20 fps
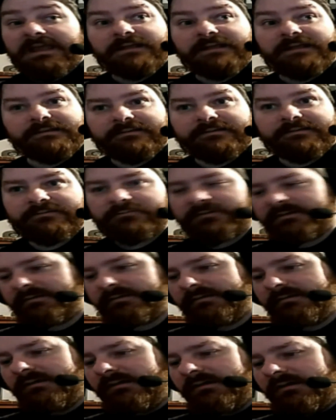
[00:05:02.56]
That's
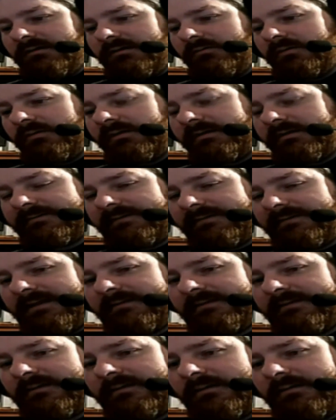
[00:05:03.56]
what it says
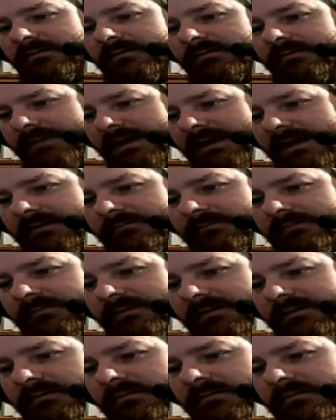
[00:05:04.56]
on the back of here.